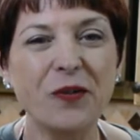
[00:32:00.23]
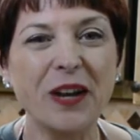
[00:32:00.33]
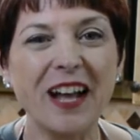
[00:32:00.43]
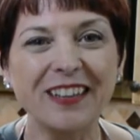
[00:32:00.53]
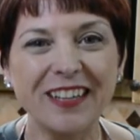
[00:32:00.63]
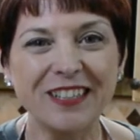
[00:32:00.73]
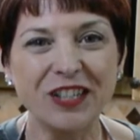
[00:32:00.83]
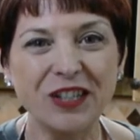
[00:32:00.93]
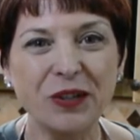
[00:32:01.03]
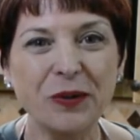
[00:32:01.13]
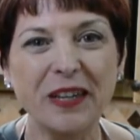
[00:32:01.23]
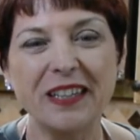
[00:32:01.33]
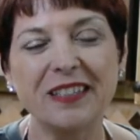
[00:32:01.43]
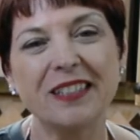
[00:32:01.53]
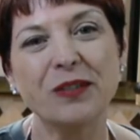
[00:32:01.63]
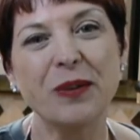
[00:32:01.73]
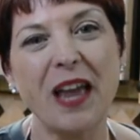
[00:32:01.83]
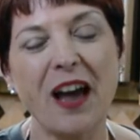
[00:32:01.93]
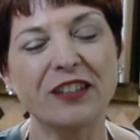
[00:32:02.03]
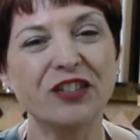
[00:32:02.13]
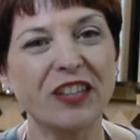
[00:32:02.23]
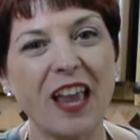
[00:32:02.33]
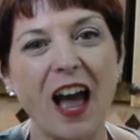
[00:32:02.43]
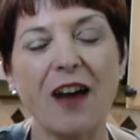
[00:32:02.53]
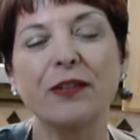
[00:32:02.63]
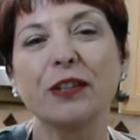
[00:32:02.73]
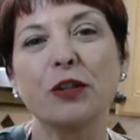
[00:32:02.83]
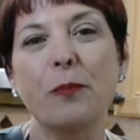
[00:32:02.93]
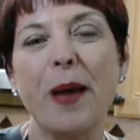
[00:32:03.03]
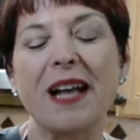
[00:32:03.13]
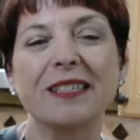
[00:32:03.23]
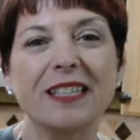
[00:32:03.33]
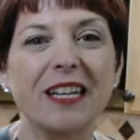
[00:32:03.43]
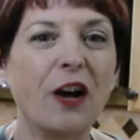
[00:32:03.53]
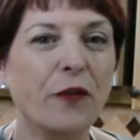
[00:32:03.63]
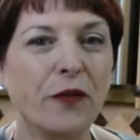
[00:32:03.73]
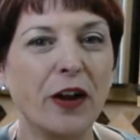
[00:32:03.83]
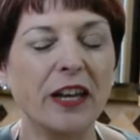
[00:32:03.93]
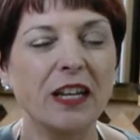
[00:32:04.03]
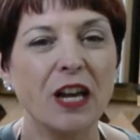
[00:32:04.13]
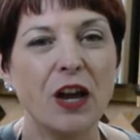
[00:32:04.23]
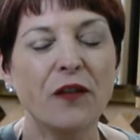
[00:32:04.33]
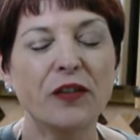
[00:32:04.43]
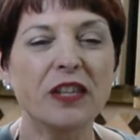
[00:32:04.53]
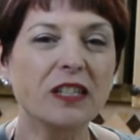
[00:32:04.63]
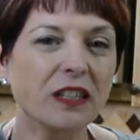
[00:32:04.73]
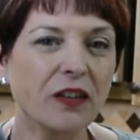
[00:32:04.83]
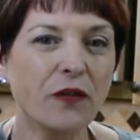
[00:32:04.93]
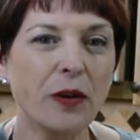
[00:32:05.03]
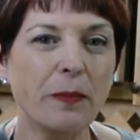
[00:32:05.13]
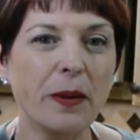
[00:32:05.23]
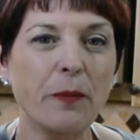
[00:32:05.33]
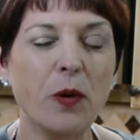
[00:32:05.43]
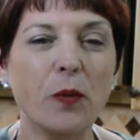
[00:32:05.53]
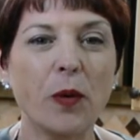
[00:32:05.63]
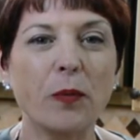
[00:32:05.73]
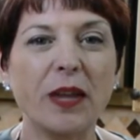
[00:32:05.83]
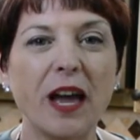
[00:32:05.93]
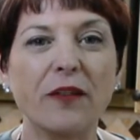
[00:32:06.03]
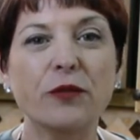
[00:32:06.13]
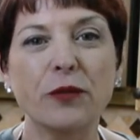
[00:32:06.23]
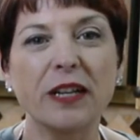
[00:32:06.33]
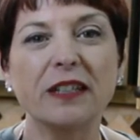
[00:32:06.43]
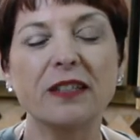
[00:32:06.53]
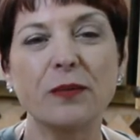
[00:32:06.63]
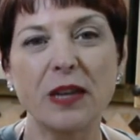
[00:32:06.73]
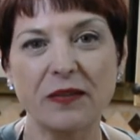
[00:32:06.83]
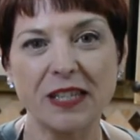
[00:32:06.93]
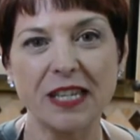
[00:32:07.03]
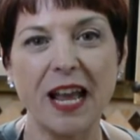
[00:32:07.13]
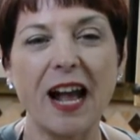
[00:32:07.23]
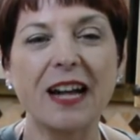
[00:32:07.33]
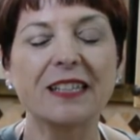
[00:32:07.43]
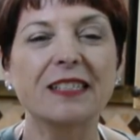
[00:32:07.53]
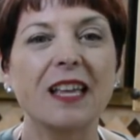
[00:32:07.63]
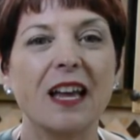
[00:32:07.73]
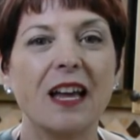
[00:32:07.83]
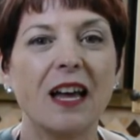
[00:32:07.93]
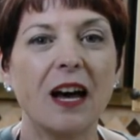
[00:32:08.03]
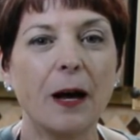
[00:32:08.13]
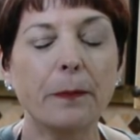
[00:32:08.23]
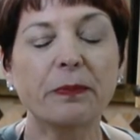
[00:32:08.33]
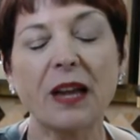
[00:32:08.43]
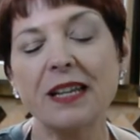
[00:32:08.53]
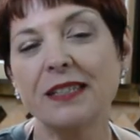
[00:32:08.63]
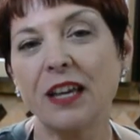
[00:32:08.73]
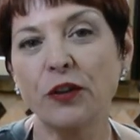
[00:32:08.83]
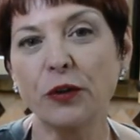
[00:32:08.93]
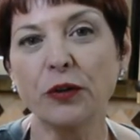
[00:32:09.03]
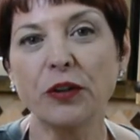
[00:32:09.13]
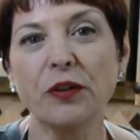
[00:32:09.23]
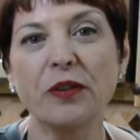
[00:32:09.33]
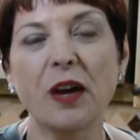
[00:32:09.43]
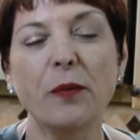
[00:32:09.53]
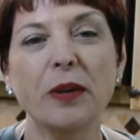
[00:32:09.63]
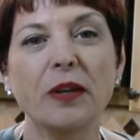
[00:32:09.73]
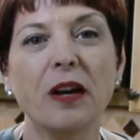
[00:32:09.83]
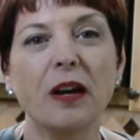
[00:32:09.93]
what I like to do is we actually have a little basket out front for the delivery people where we have drinks and we have snacks. I said earlier that we